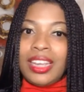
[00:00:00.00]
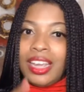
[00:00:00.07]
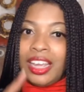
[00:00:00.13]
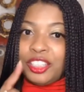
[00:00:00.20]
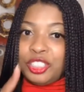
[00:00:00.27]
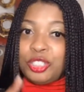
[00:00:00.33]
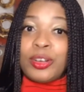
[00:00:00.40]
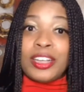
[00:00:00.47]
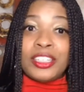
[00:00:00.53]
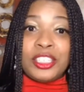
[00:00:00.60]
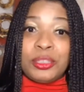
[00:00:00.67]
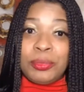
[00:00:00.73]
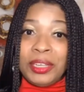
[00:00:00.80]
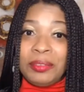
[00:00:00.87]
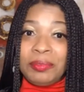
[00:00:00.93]
And
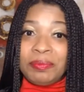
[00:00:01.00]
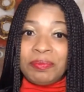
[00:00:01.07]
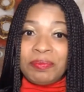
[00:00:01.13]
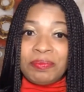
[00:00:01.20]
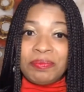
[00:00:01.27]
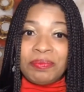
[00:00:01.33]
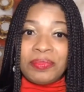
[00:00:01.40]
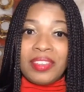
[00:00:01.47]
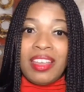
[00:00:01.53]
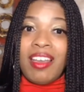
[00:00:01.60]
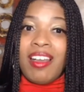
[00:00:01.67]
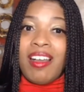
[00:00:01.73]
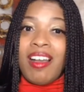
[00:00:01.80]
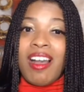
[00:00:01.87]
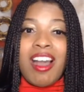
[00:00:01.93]
trust me,
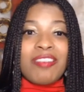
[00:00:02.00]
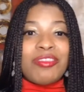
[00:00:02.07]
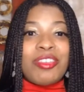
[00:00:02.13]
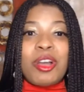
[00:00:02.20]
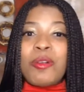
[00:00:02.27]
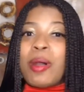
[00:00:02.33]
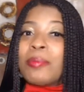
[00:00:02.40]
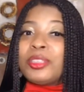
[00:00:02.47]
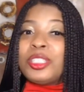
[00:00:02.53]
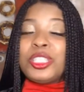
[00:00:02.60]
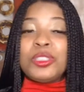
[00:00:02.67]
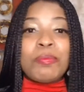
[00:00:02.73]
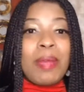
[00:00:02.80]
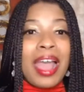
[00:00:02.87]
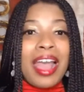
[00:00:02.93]
although I'm
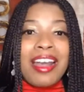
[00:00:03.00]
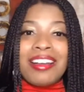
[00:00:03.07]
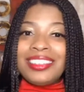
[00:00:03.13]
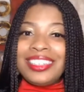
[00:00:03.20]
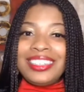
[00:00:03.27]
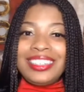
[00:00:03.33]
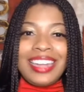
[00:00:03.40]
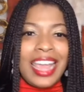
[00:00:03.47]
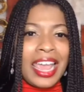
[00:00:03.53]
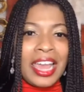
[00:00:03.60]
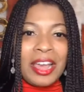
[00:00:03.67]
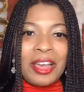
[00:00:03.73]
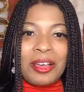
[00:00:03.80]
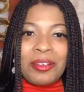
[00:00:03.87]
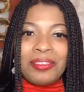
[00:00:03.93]
smiling
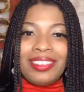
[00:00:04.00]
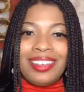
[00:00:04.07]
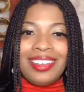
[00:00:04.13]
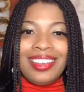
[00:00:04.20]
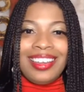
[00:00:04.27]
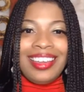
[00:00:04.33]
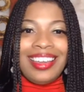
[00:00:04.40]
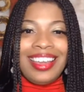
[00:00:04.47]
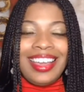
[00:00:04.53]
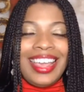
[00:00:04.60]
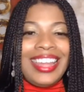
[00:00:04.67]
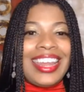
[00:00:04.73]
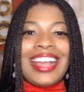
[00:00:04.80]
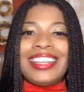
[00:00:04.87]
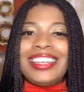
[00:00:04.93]
now
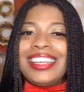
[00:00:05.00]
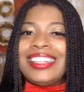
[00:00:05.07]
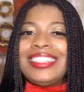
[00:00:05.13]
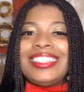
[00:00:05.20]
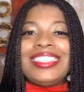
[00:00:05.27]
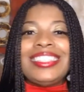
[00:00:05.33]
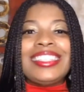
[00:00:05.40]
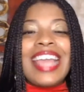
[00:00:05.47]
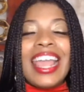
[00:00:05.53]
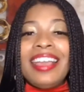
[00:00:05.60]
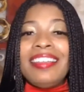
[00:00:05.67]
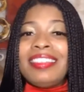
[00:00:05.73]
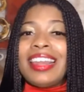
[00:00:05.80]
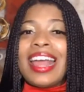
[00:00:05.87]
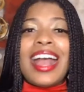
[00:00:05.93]
and I can
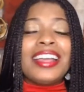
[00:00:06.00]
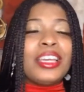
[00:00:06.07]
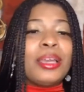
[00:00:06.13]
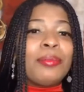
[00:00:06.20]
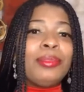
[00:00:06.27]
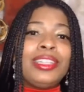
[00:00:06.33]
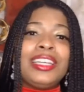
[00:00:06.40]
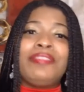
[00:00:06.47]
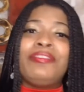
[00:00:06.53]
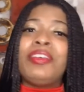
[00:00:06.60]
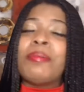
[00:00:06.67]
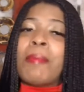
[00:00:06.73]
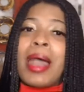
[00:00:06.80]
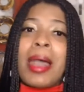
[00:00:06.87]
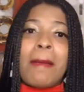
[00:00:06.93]
say that I am
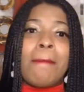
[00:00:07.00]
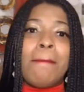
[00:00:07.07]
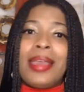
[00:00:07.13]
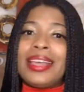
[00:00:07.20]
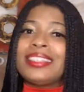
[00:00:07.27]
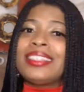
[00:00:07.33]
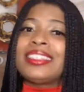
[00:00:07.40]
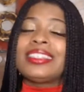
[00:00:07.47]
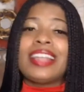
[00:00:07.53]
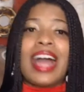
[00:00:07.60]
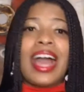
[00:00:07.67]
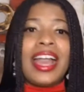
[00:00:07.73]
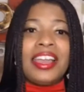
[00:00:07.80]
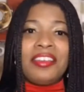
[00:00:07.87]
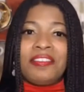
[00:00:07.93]
living my best
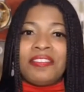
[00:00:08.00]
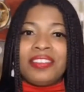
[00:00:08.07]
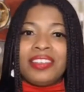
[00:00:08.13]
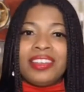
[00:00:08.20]
life,